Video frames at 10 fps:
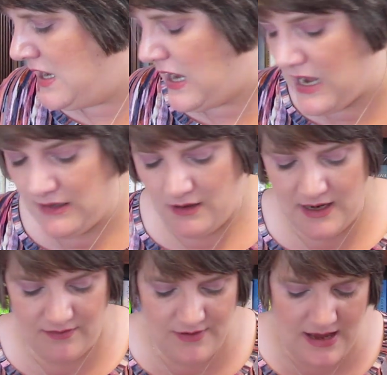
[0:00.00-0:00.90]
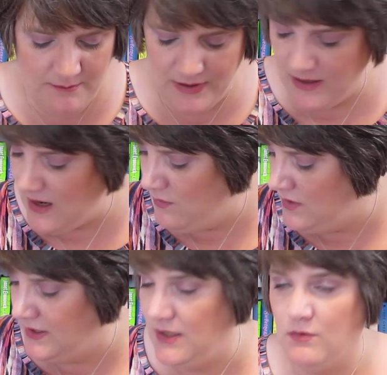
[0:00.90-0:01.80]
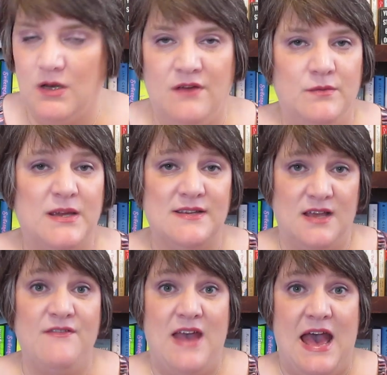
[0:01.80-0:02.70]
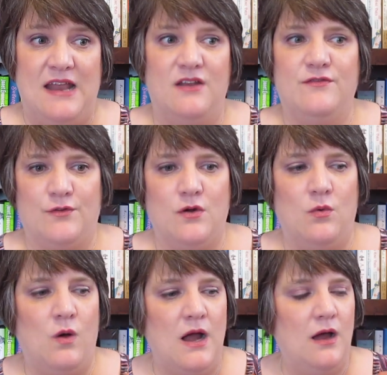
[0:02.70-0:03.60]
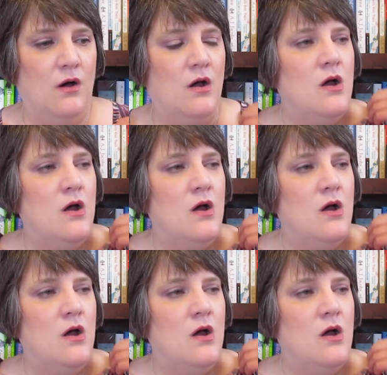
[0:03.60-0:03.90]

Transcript: I like that, but I want to get rid of it because I've had it for a while.